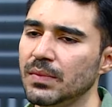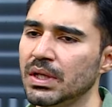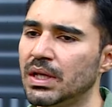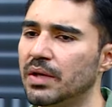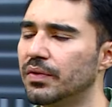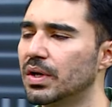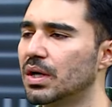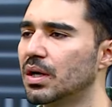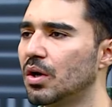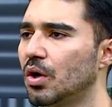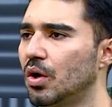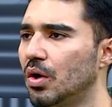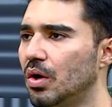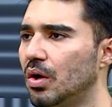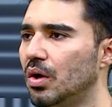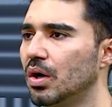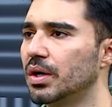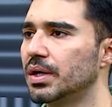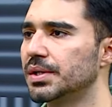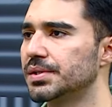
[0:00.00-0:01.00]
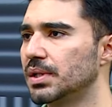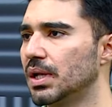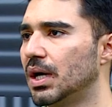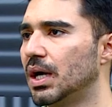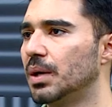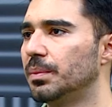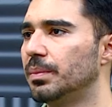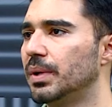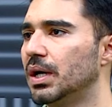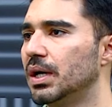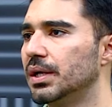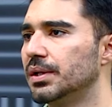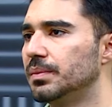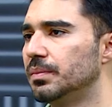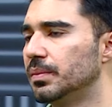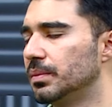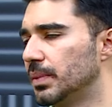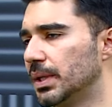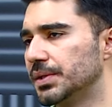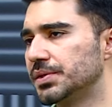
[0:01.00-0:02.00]
even in Lahore and Islamabad,
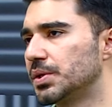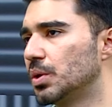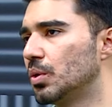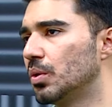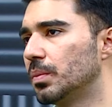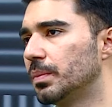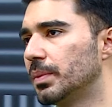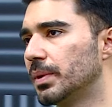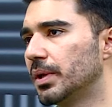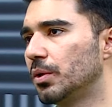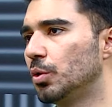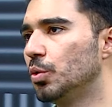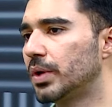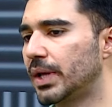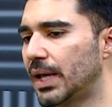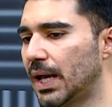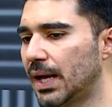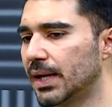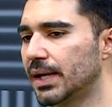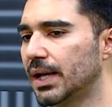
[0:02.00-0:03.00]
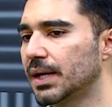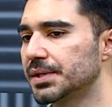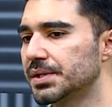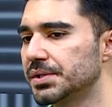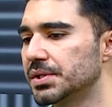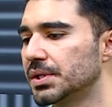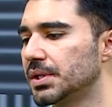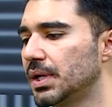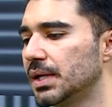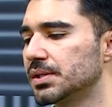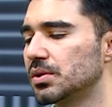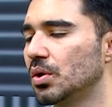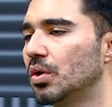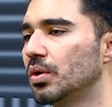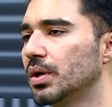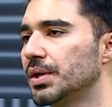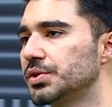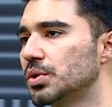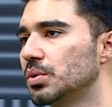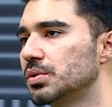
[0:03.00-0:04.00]
it's you know, you can access it as
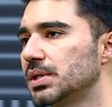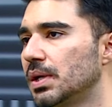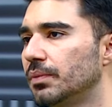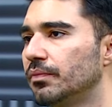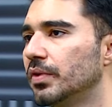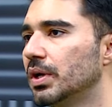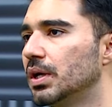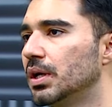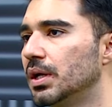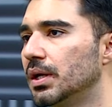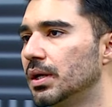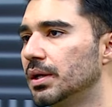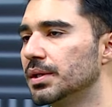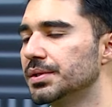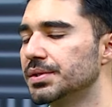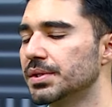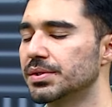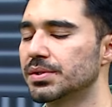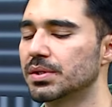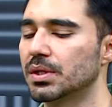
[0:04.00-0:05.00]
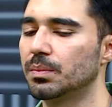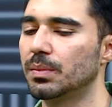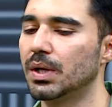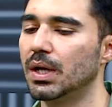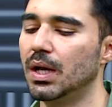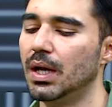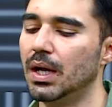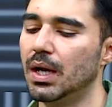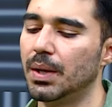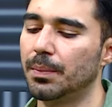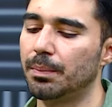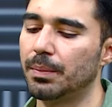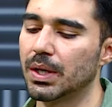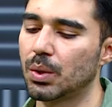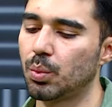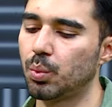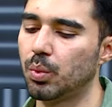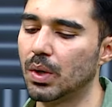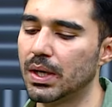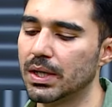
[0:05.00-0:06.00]
long as you're somewhere near the system.
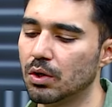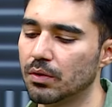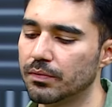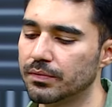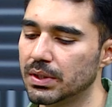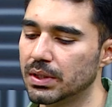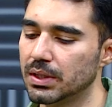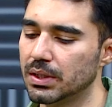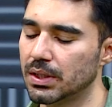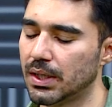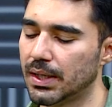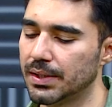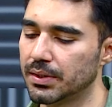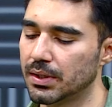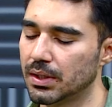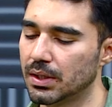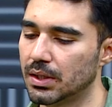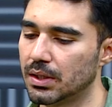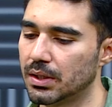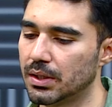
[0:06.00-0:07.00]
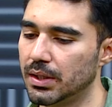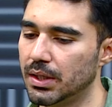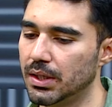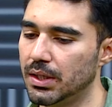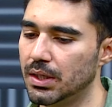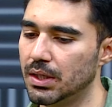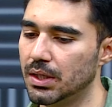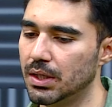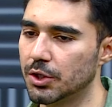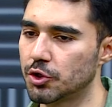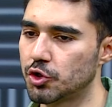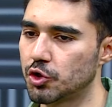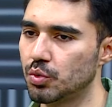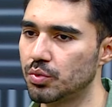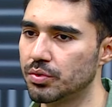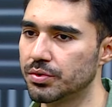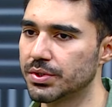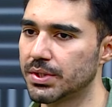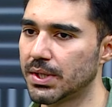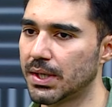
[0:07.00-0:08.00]
But one of the, I think, key
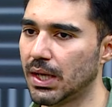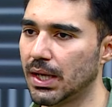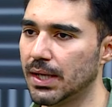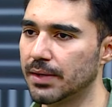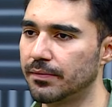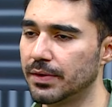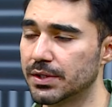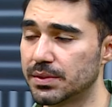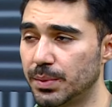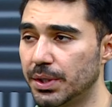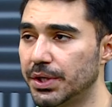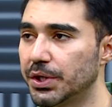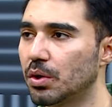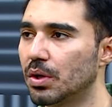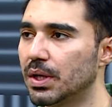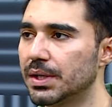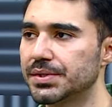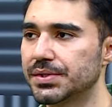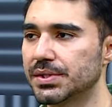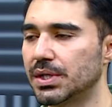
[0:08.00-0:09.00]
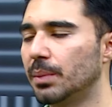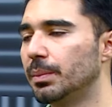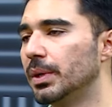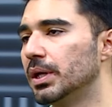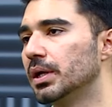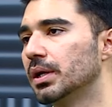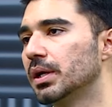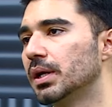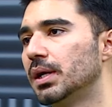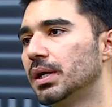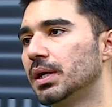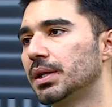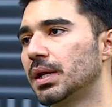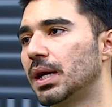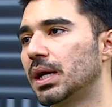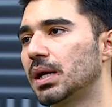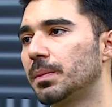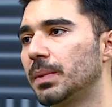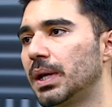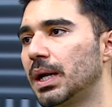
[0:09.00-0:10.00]
issues that I face, particularly in summer,
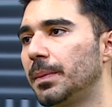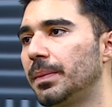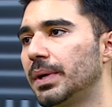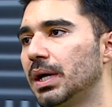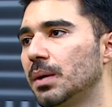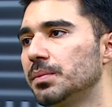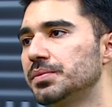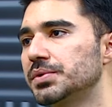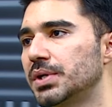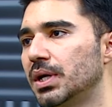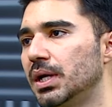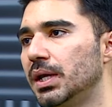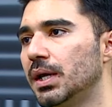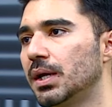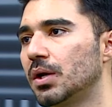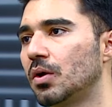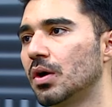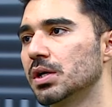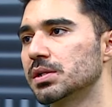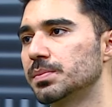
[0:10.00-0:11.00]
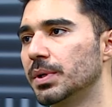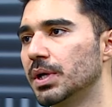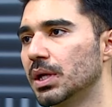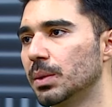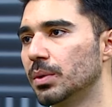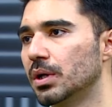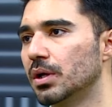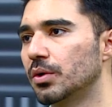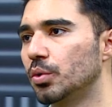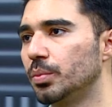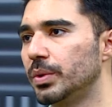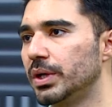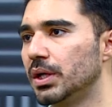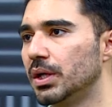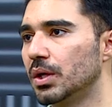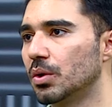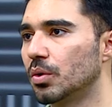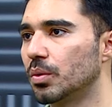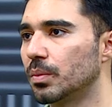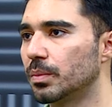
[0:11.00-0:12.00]
that it becomes really inhospitable to be,
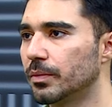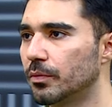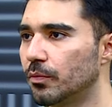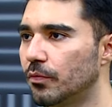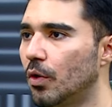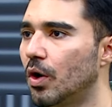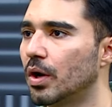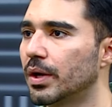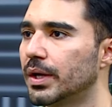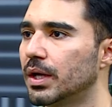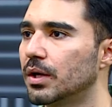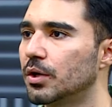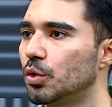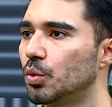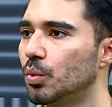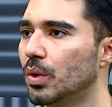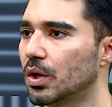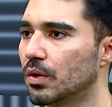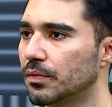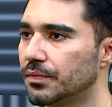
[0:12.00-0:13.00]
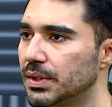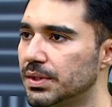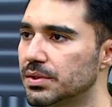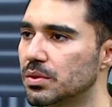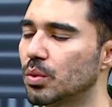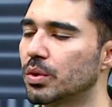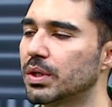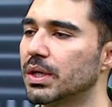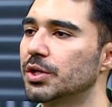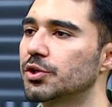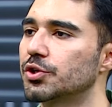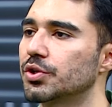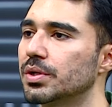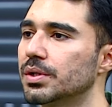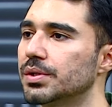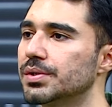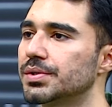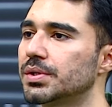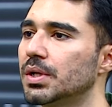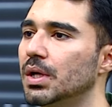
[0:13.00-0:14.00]
you know, walking to one of these
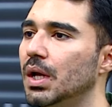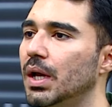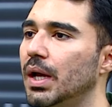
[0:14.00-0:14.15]
locations